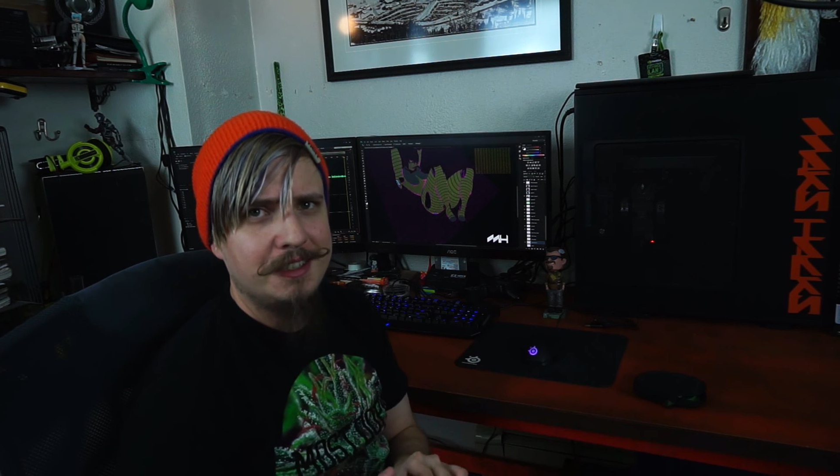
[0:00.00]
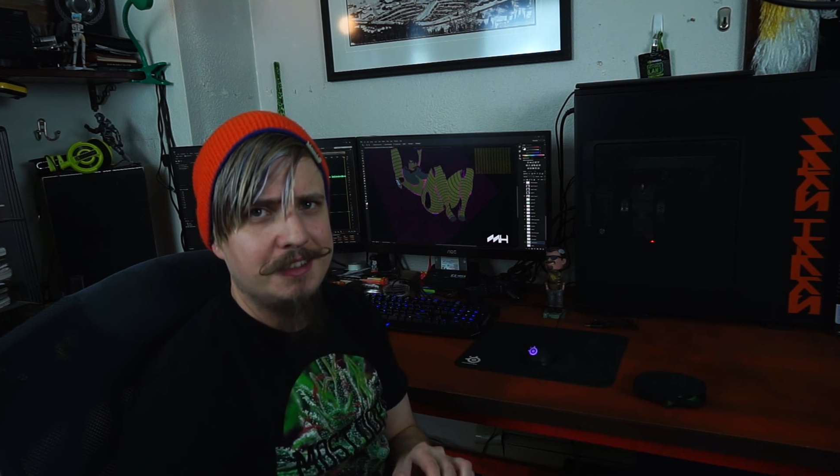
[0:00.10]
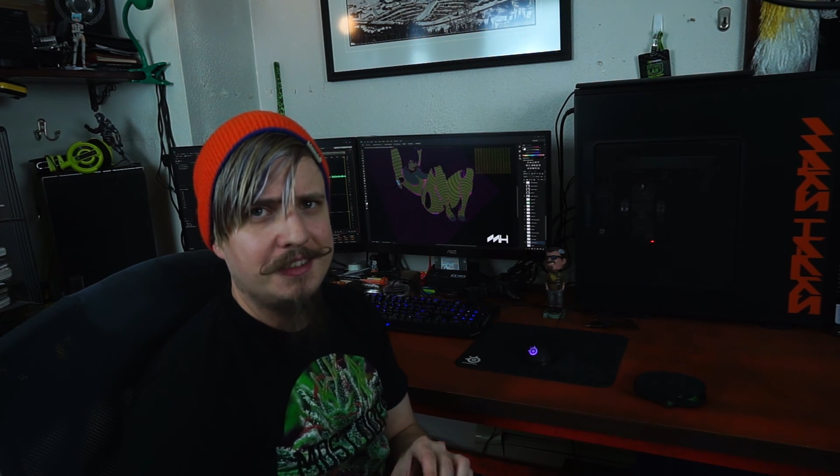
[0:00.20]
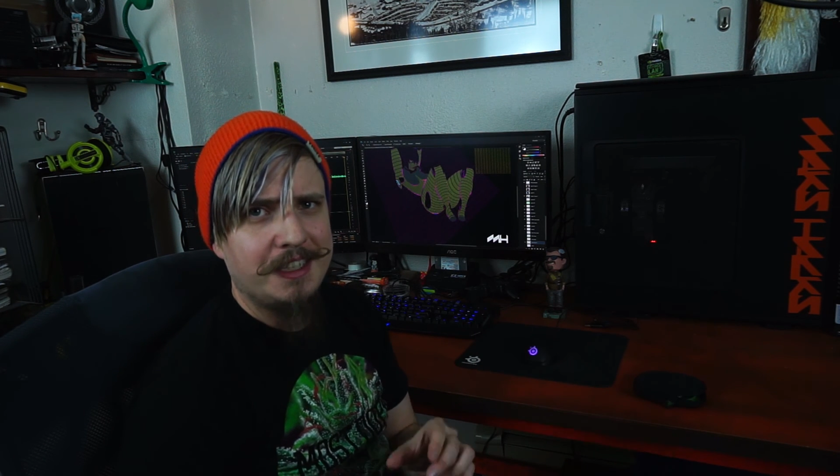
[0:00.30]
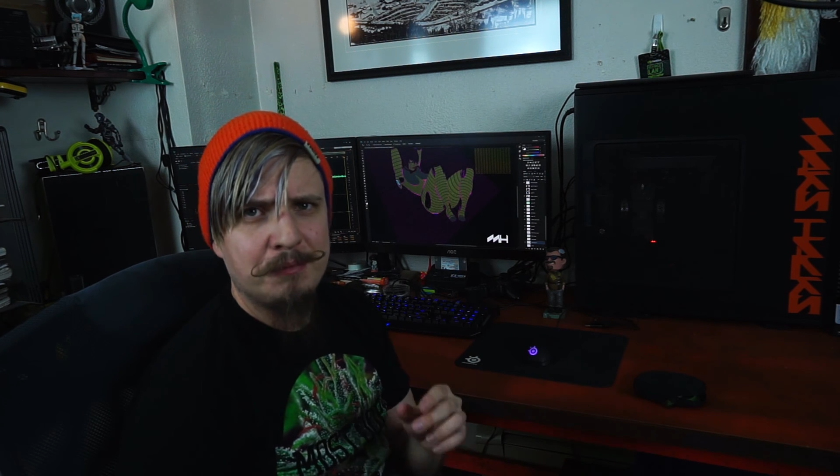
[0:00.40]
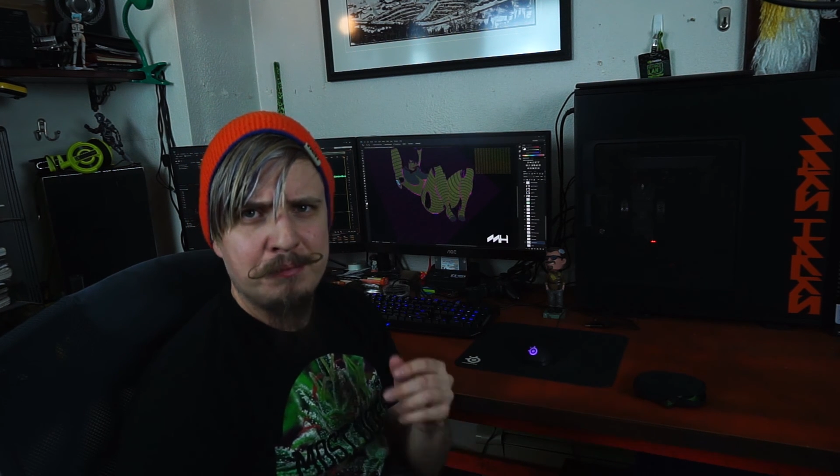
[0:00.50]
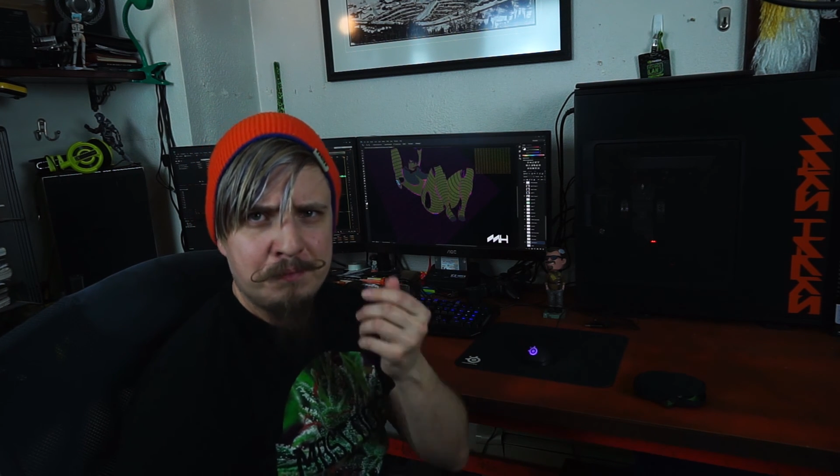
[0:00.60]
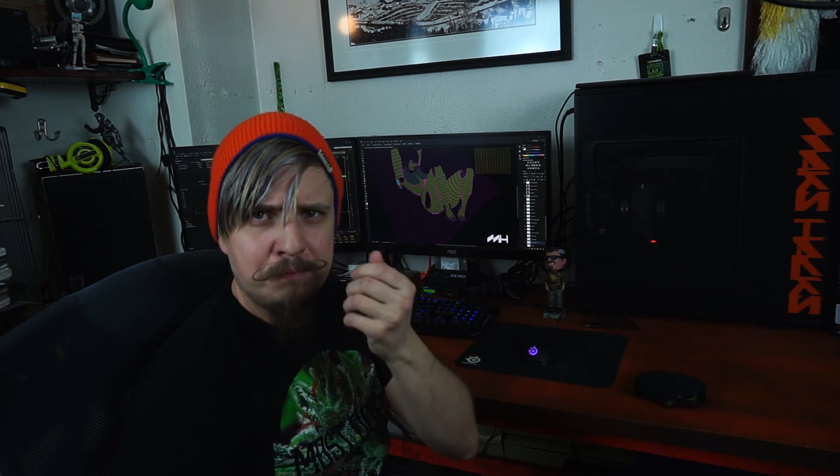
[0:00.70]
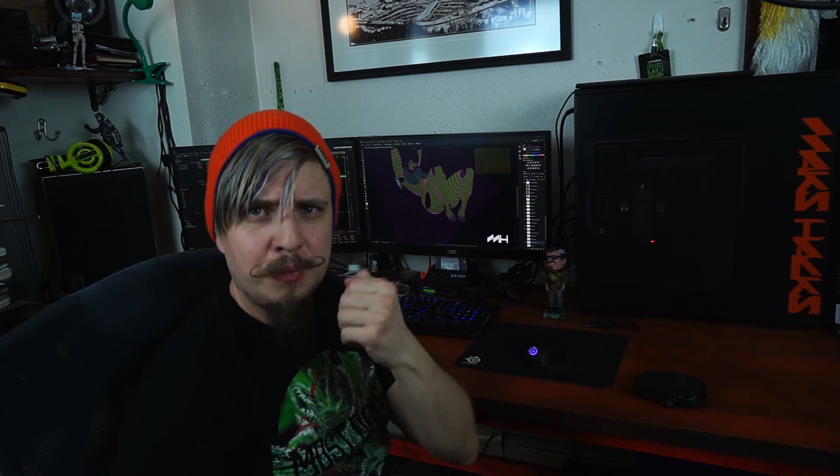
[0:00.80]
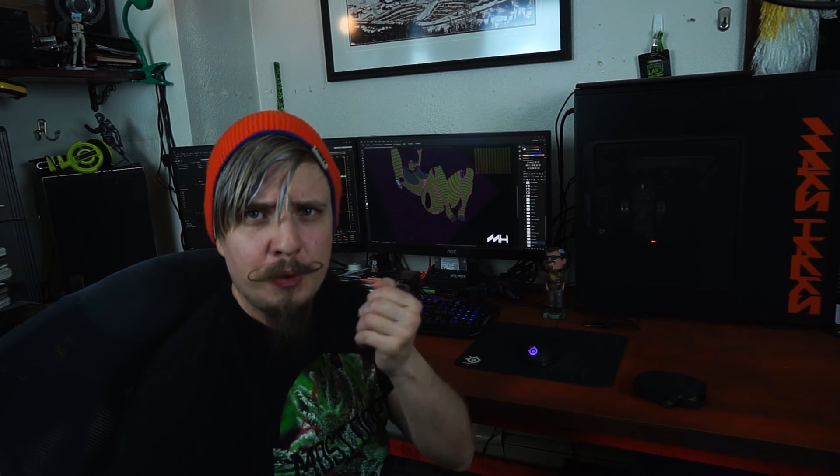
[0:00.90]
It's like
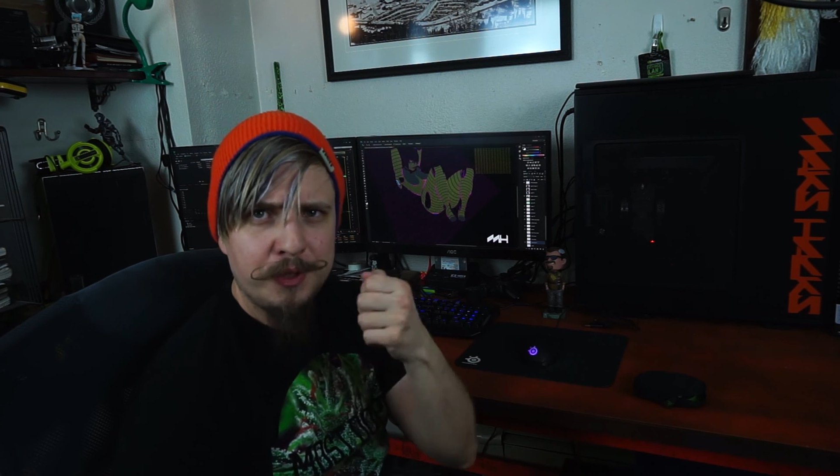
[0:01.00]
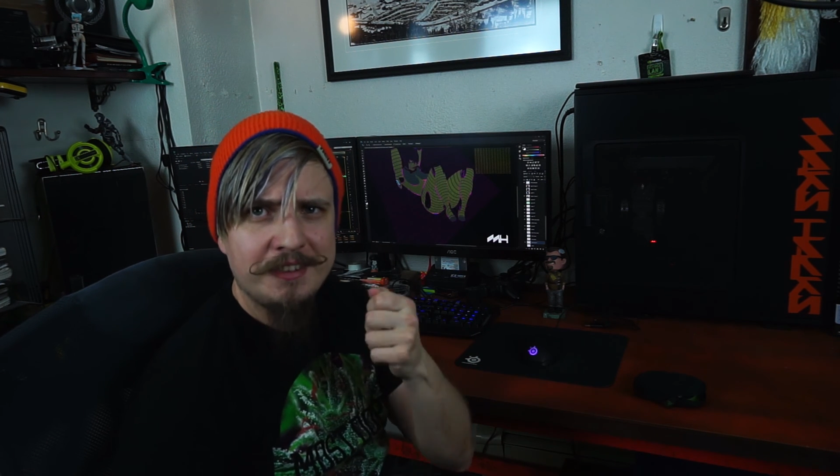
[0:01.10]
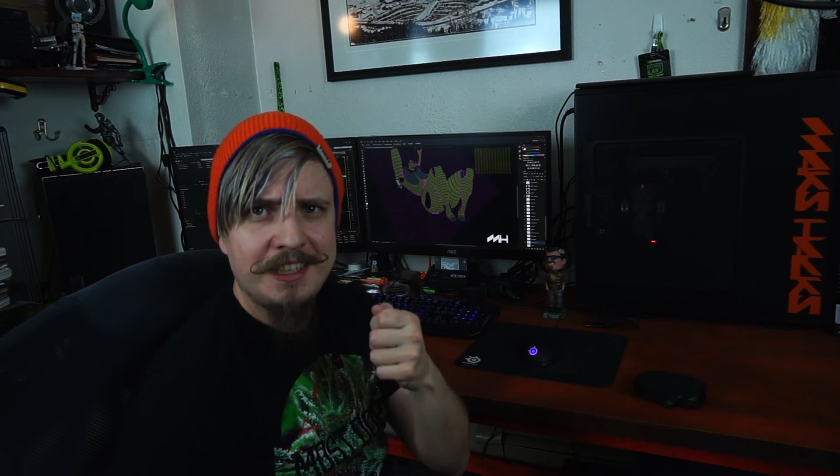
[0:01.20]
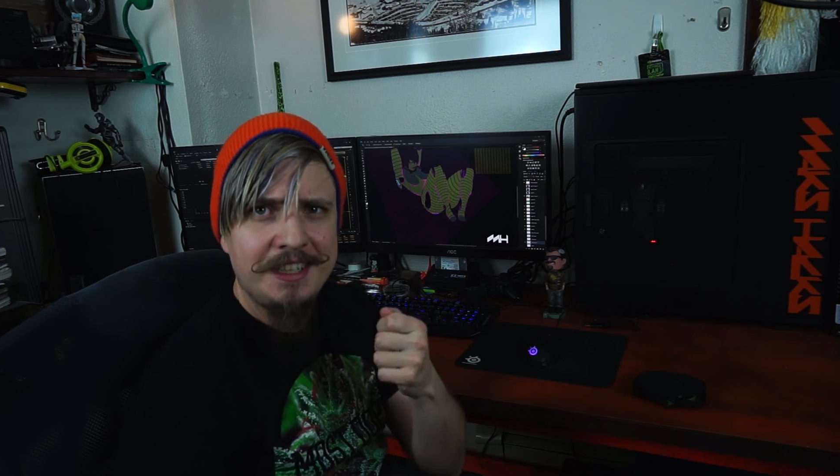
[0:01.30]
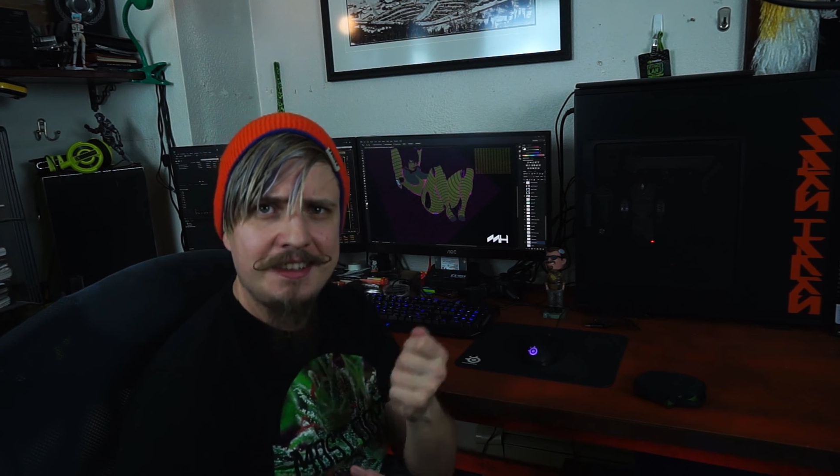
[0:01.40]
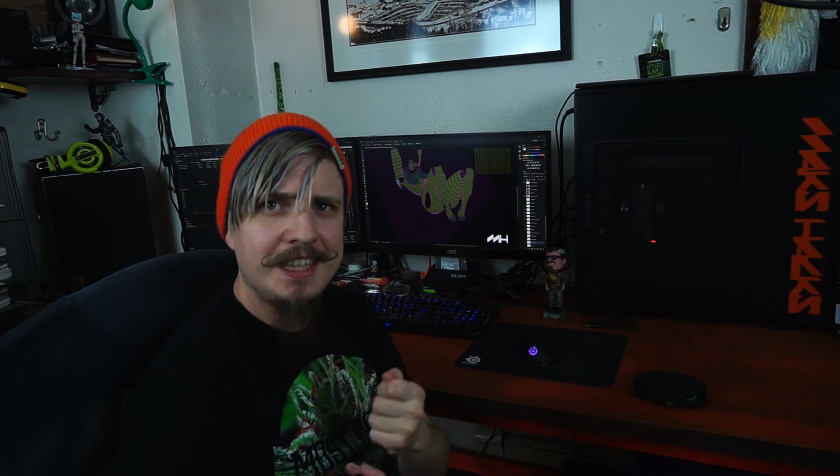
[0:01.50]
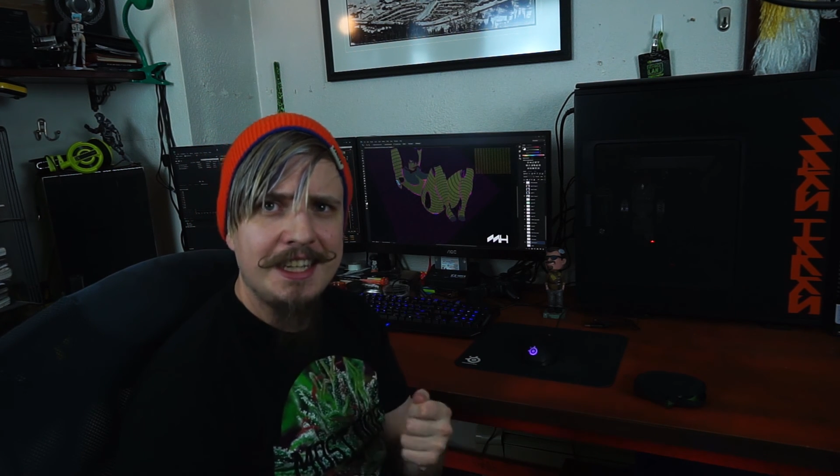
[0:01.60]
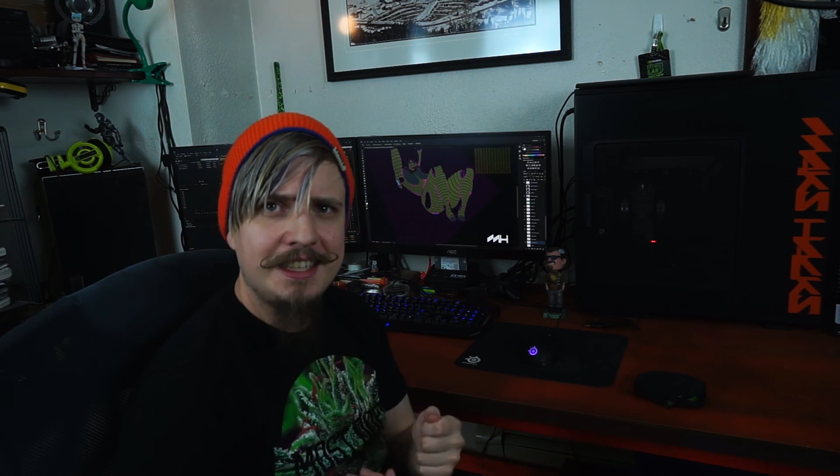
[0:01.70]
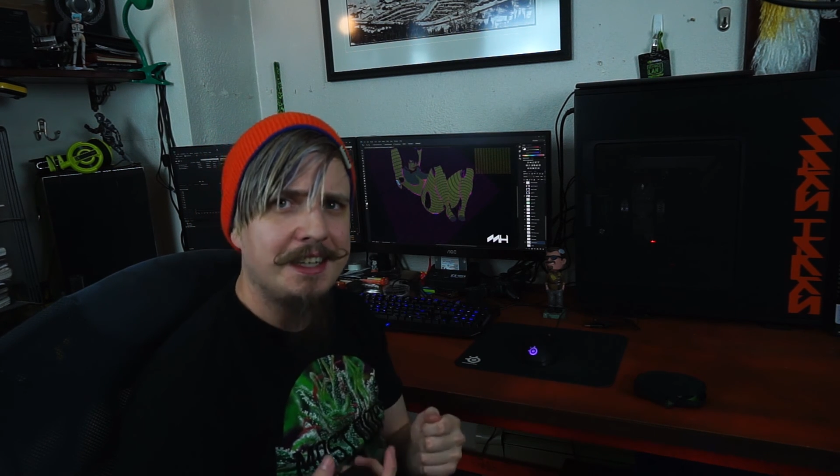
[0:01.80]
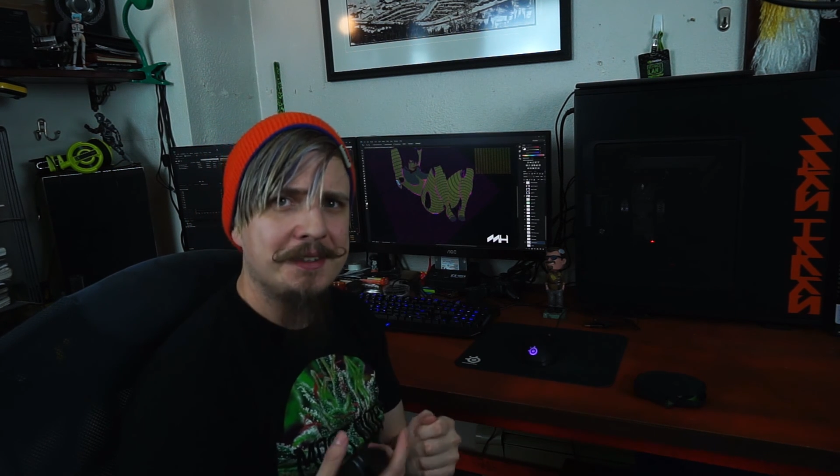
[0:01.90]
pulling teeth
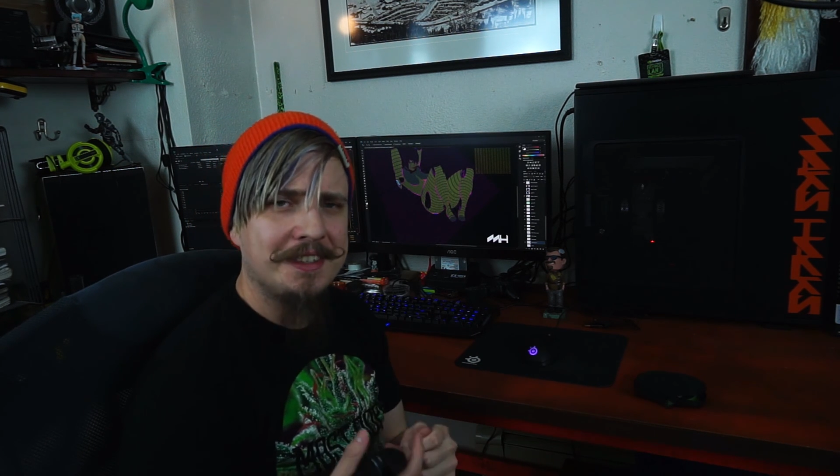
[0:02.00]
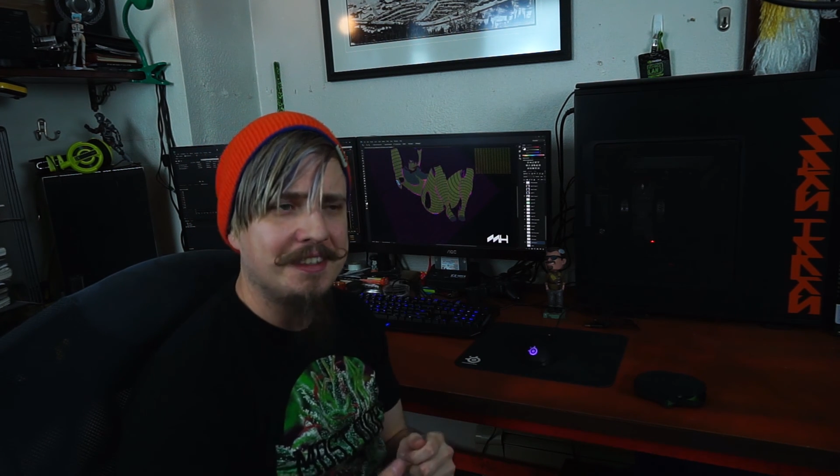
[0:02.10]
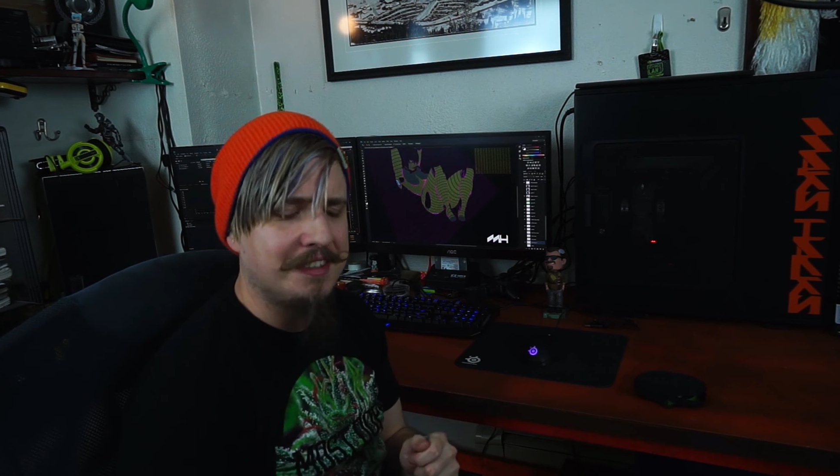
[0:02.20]
and nails at the